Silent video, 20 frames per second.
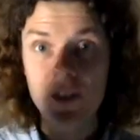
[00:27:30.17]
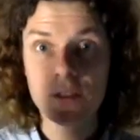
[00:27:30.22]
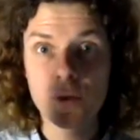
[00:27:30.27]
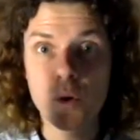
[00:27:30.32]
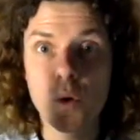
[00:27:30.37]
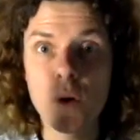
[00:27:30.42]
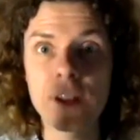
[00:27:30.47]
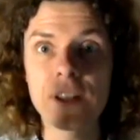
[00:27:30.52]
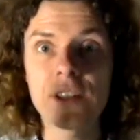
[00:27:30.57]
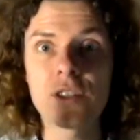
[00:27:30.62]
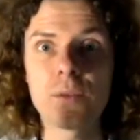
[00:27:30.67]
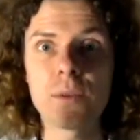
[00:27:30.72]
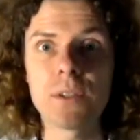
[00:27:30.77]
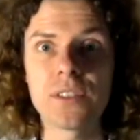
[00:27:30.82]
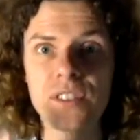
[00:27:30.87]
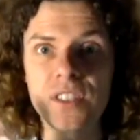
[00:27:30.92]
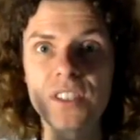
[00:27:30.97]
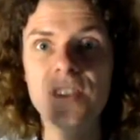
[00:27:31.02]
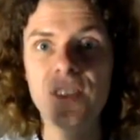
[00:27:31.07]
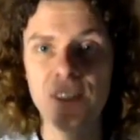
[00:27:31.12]
talking to
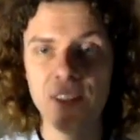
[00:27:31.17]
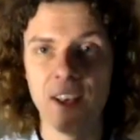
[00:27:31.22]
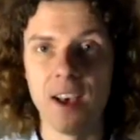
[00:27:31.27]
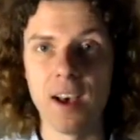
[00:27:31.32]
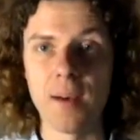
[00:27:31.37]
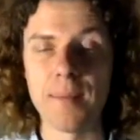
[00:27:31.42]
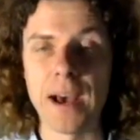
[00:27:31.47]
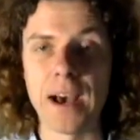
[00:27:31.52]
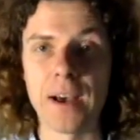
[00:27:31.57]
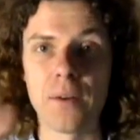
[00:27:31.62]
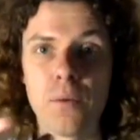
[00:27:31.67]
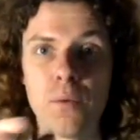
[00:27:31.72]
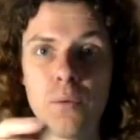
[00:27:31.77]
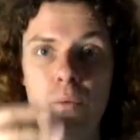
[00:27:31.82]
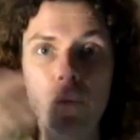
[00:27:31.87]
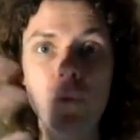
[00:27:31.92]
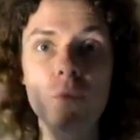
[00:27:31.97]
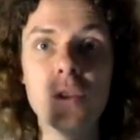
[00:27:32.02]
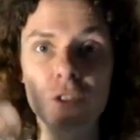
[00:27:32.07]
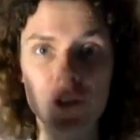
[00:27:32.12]
his sister about
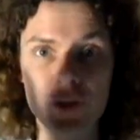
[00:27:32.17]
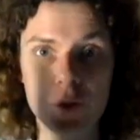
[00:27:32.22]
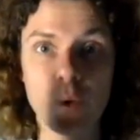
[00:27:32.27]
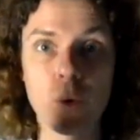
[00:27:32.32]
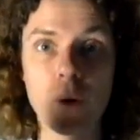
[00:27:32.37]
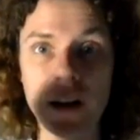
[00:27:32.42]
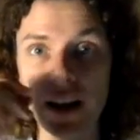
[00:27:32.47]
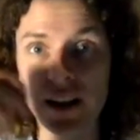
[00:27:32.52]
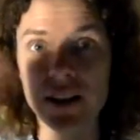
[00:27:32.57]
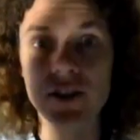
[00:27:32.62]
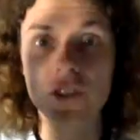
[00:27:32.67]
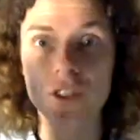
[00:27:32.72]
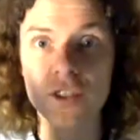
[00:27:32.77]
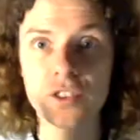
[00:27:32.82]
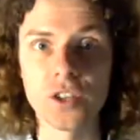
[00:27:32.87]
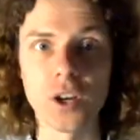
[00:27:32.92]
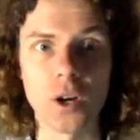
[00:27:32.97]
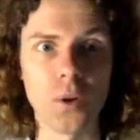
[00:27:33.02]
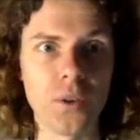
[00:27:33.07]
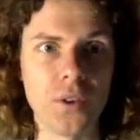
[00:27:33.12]
the story he's
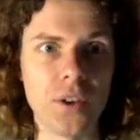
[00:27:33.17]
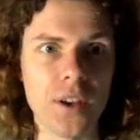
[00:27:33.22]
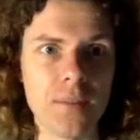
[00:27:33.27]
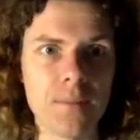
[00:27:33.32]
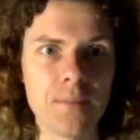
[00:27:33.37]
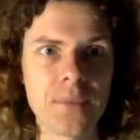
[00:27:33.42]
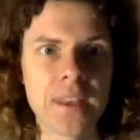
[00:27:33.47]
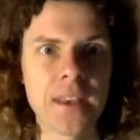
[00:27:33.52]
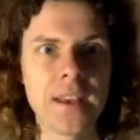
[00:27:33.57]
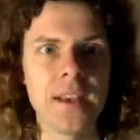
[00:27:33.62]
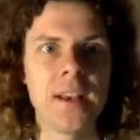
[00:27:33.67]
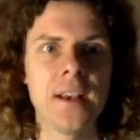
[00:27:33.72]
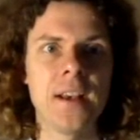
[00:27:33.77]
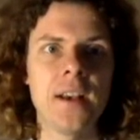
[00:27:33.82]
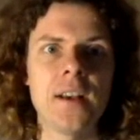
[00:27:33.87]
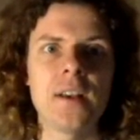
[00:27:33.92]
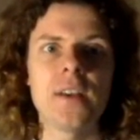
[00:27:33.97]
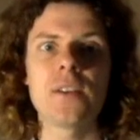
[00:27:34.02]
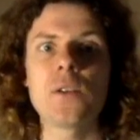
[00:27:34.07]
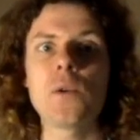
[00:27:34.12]
just told her.